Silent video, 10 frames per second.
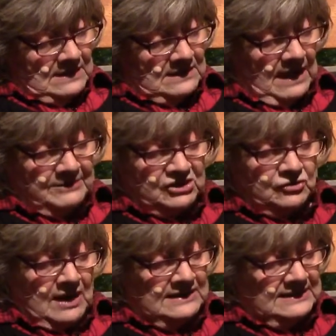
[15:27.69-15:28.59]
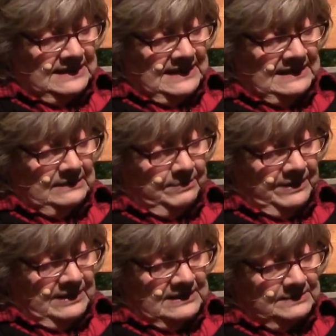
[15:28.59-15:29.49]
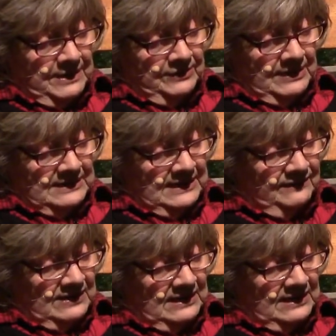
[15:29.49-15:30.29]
Thomas tried to eat the bun his mother had given